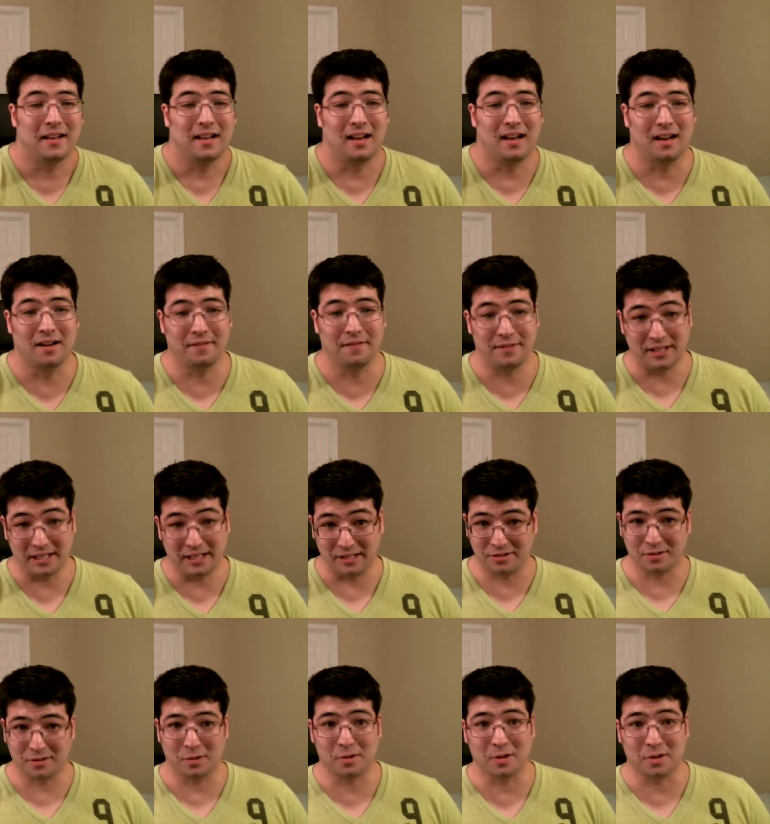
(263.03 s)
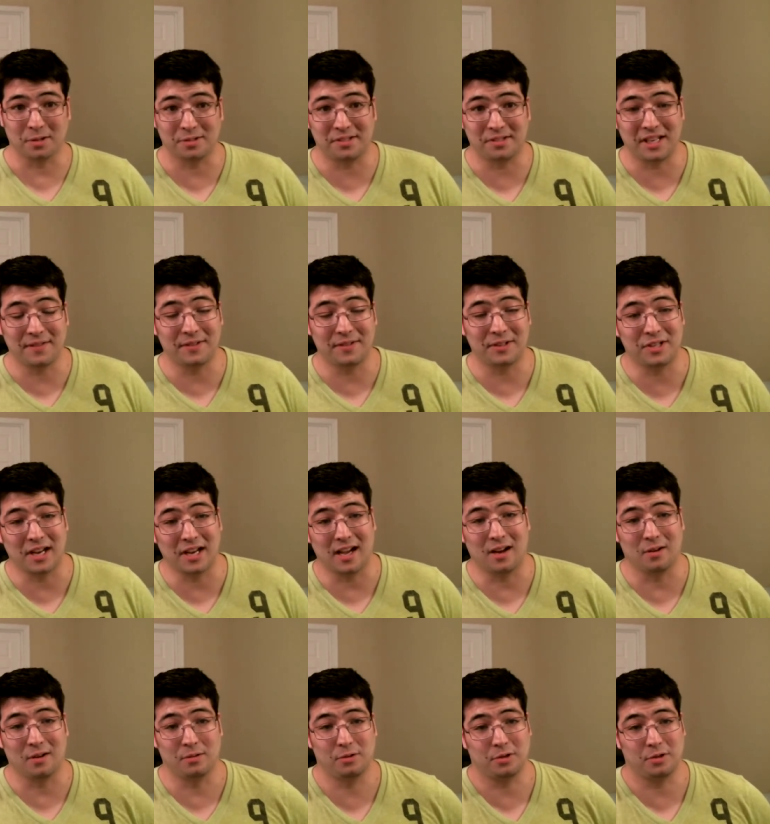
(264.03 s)
Of the so called Stephen
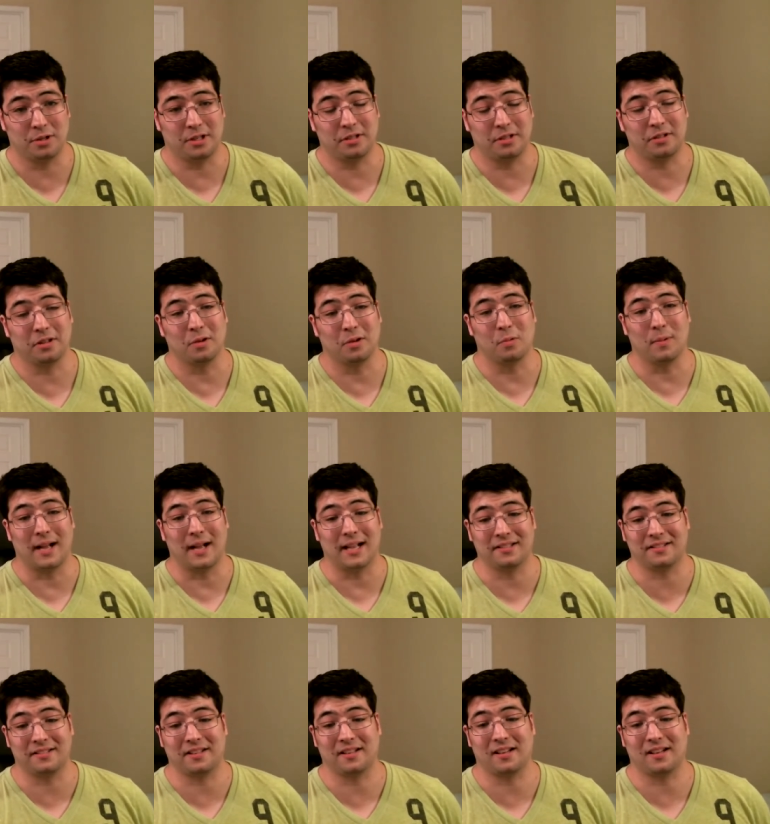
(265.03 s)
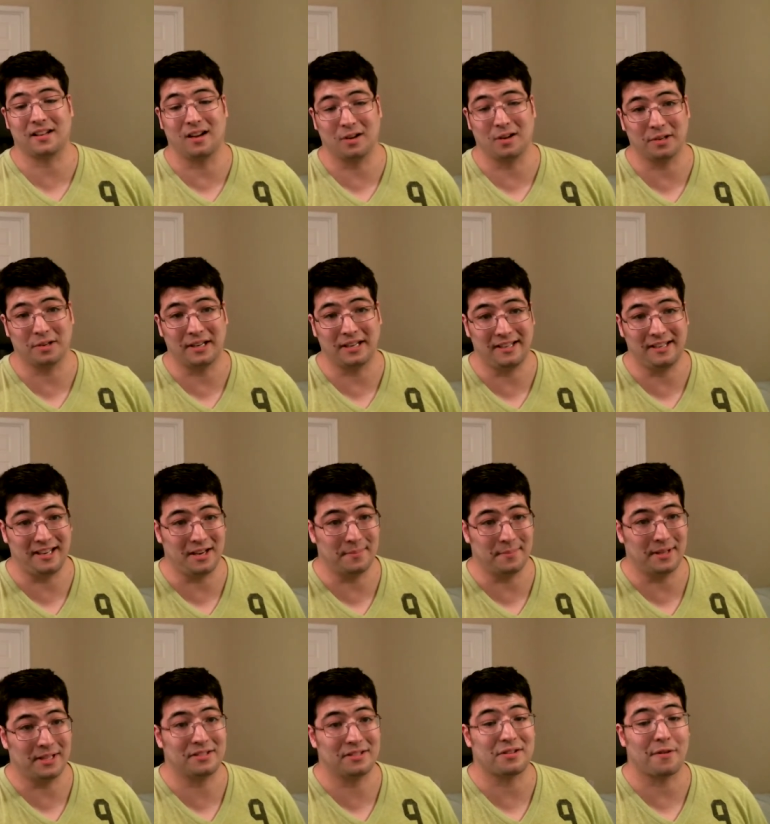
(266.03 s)
Chow Journey to the West Conquering
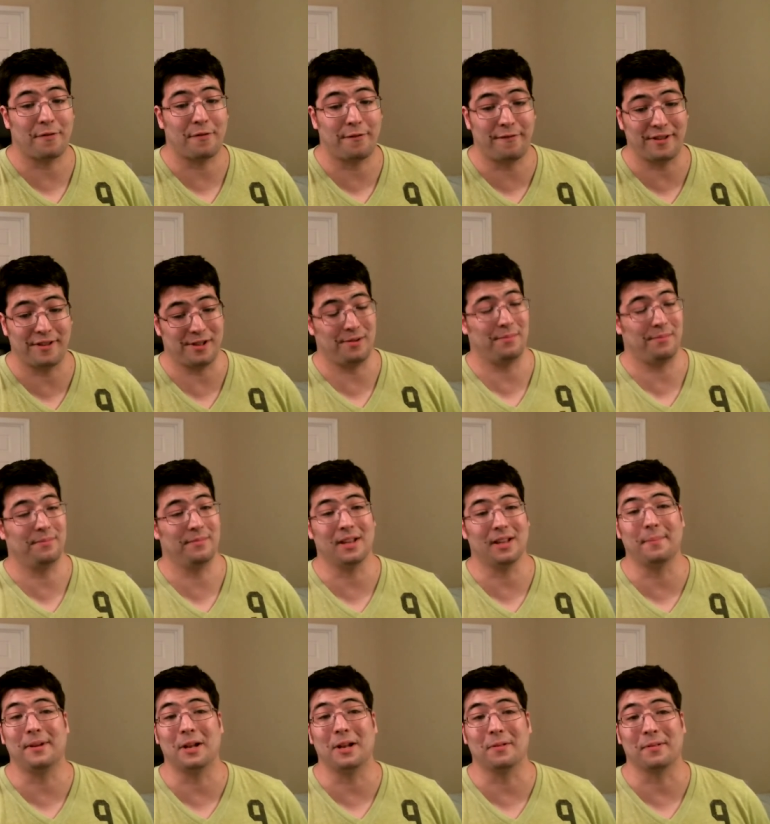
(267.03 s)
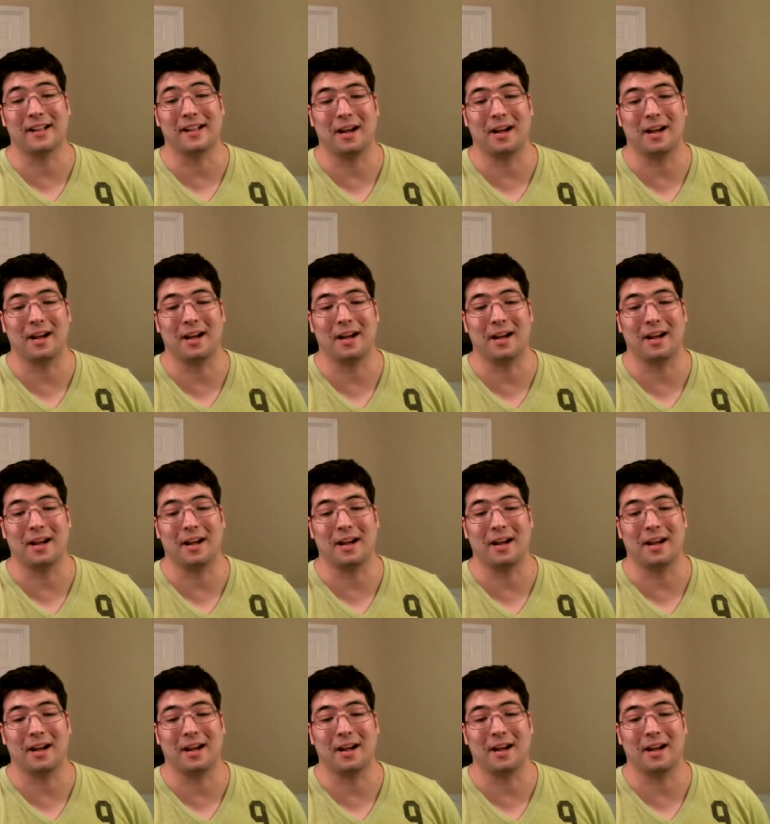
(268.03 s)
Demons film. Let me know in the